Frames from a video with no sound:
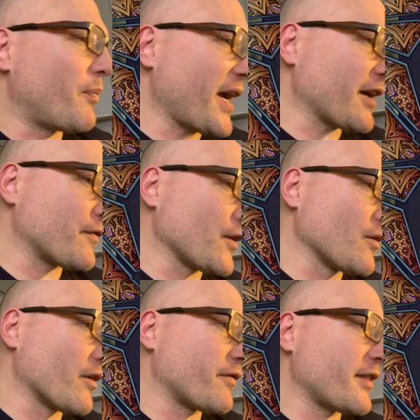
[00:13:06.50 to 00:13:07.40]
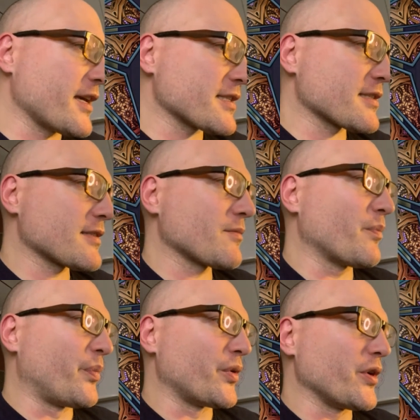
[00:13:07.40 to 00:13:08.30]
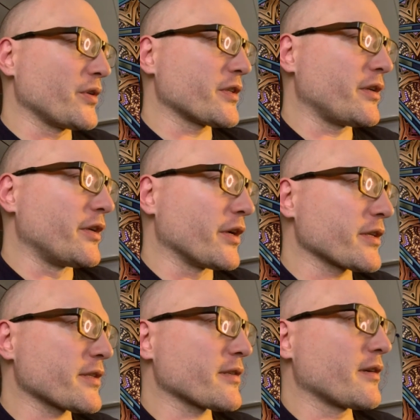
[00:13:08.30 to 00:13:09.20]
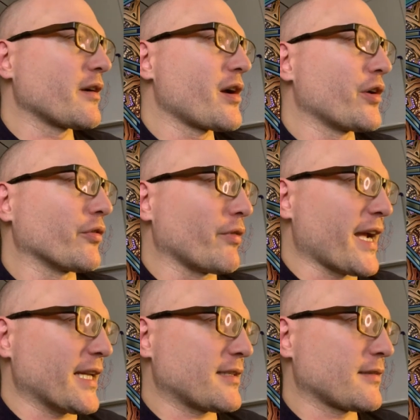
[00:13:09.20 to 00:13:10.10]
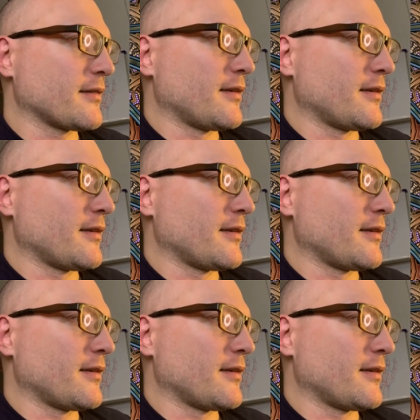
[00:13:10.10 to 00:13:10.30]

back view of this brute looks great.